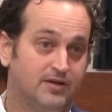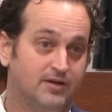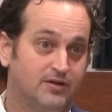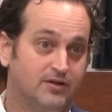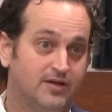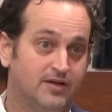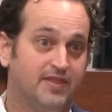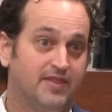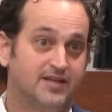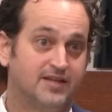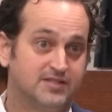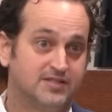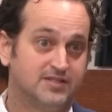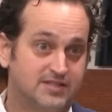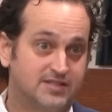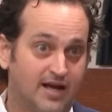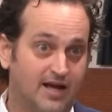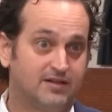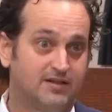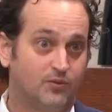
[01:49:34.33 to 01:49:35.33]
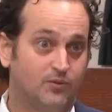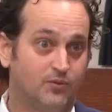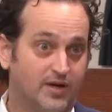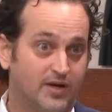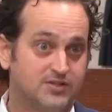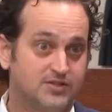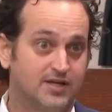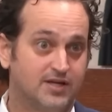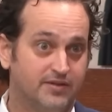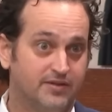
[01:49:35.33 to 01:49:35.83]
And that's exactly what I
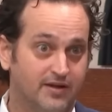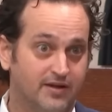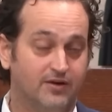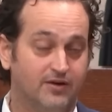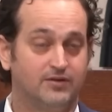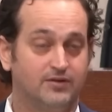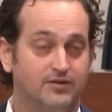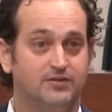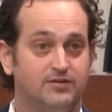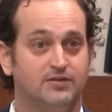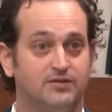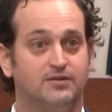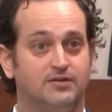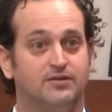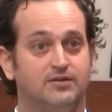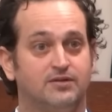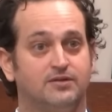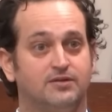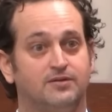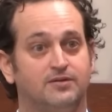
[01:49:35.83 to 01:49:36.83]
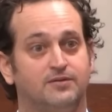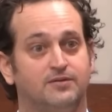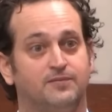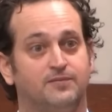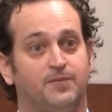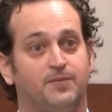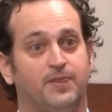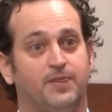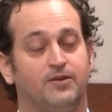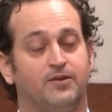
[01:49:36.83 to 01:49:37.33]
said there.
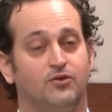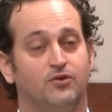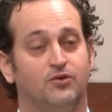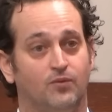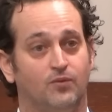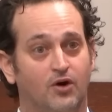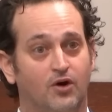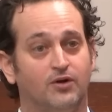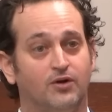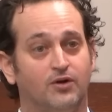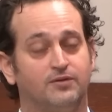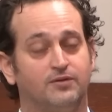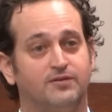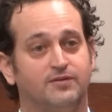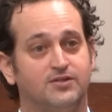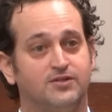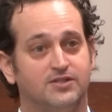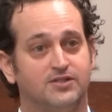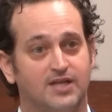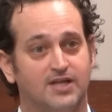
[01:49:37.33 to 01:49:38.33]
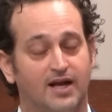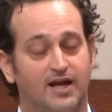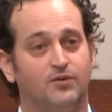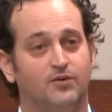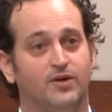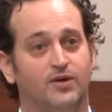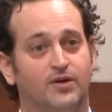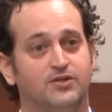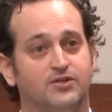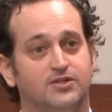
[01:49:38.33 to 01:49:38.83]
You're wrong. That's exactly
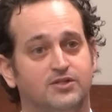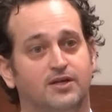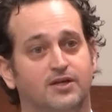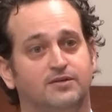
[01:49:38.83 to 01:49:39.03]
what I said.